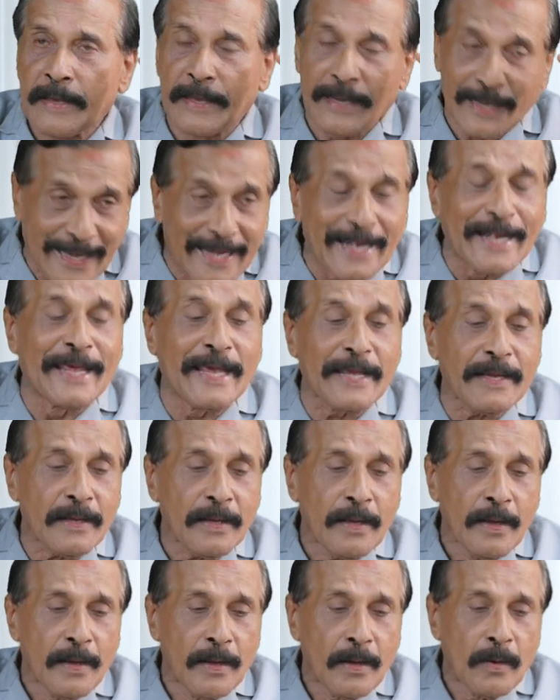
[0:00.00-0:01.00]
reading,
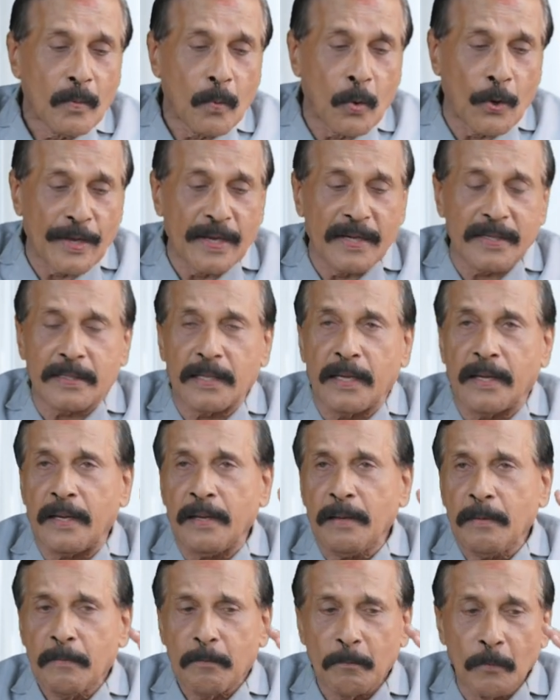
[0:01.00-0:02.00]
O E
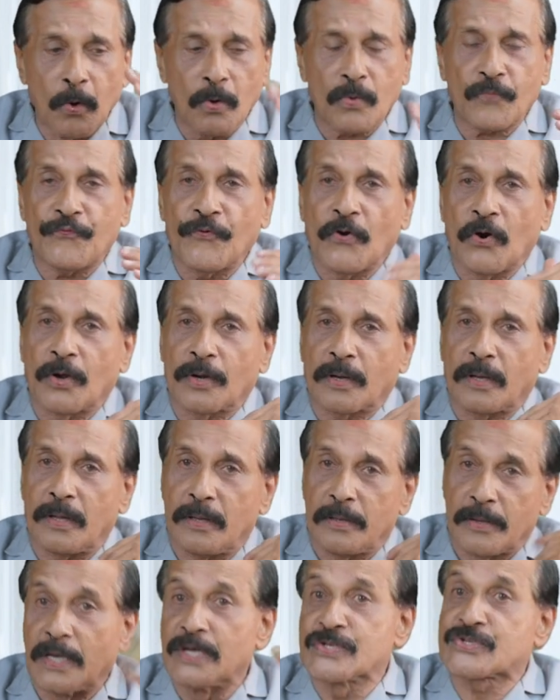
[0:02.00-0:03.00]
T book for uh,
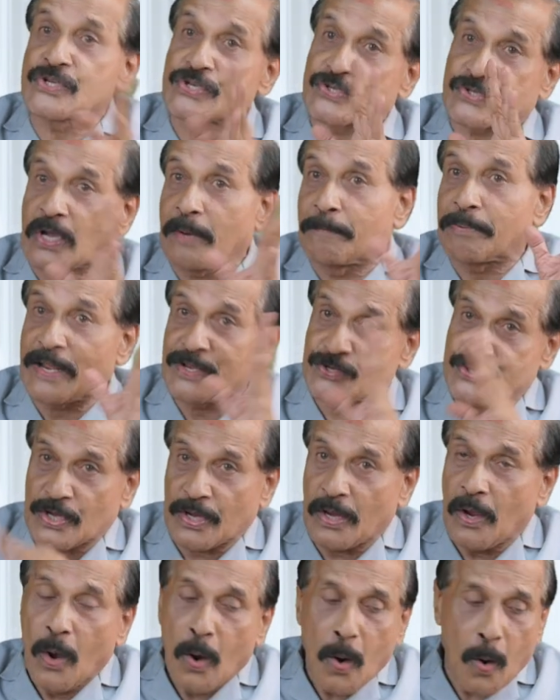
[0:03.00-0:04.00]
nurses
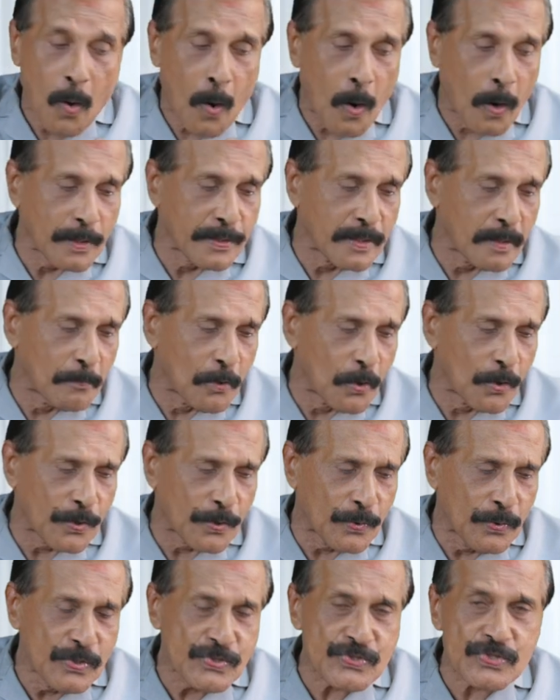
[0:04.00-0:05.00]
comprising all the
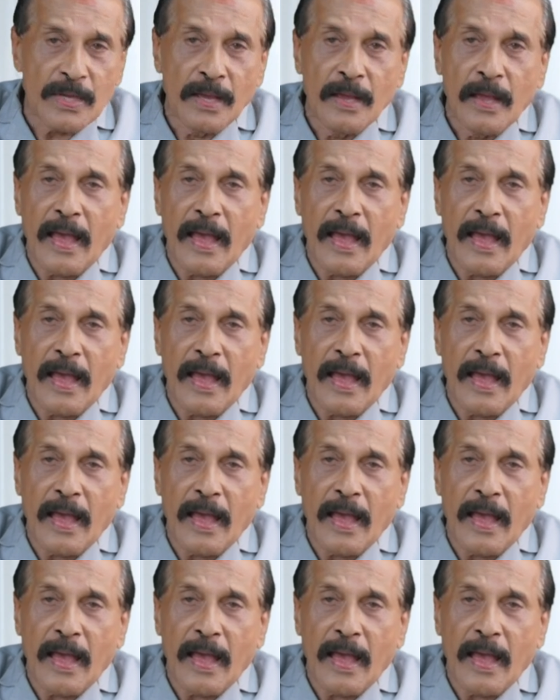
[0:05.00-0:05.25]
modules,